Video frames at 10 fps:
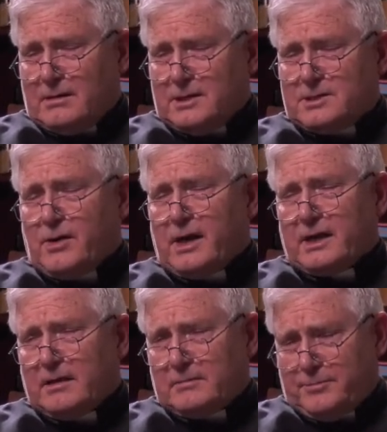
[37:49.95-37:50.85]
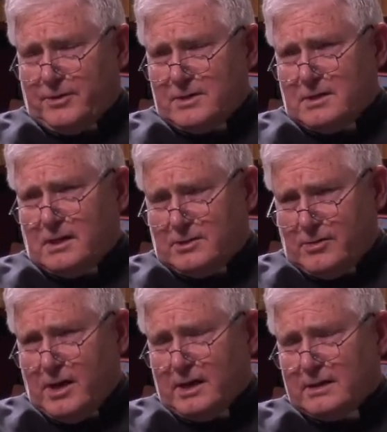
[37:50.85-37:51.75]
is try to keep the person on
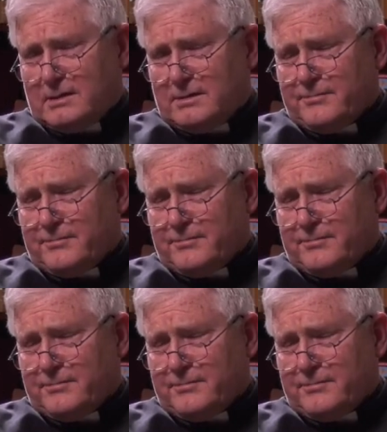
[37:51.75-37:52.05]
track